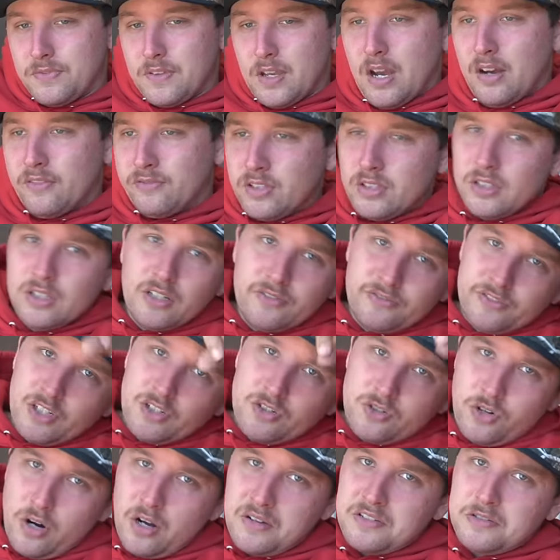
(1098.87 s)
of the
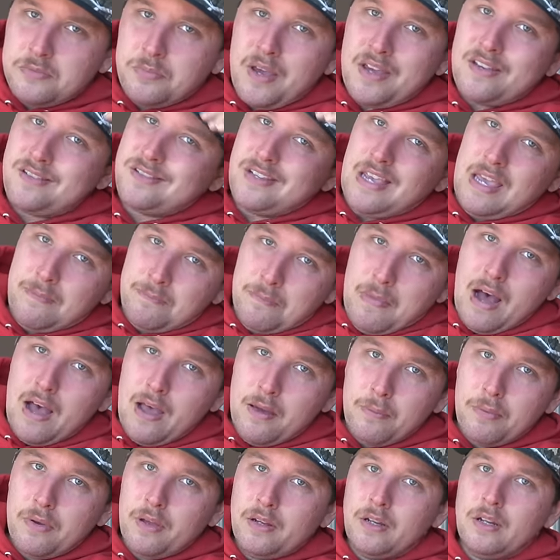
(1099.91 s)
lifted truck space, in my
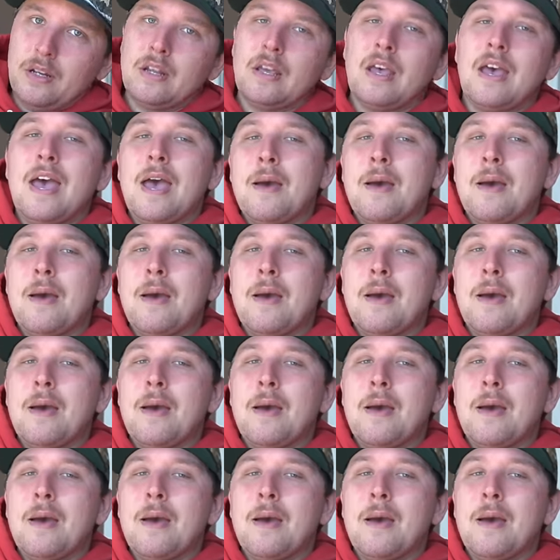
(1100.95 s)
opinion.